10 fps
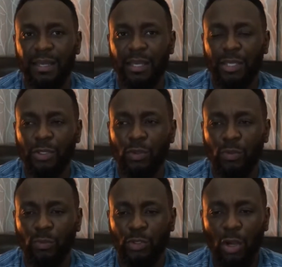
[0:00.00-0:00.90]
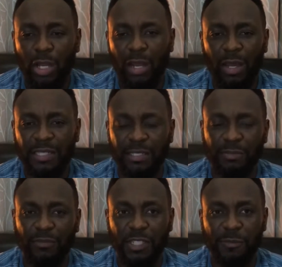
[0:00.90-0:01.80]
You know, younger in terms
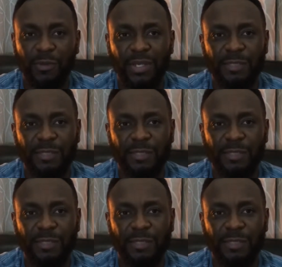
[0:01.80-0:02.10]
of experience,